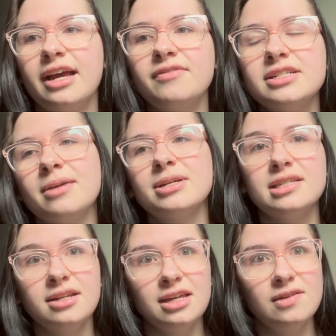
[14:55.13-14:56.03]
Every time I
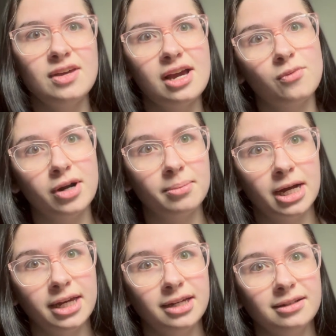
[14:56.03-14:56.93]
see an Eevee, I want to buy
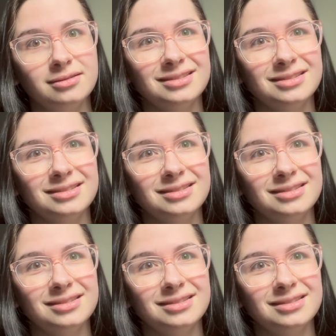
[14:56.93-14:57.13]
it.